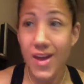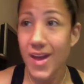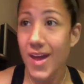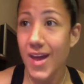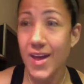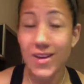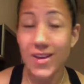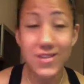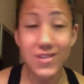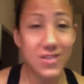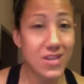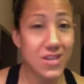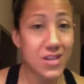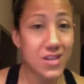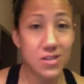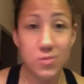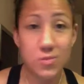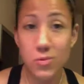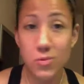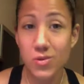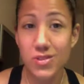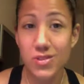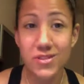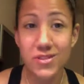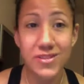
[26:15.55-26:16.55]
And a
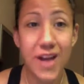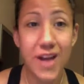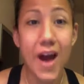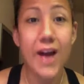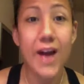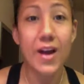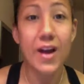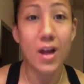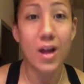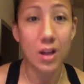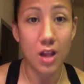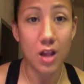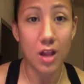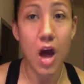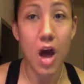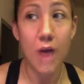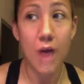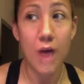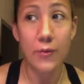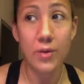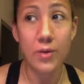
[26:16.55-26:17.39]
teaspoon is not a lot.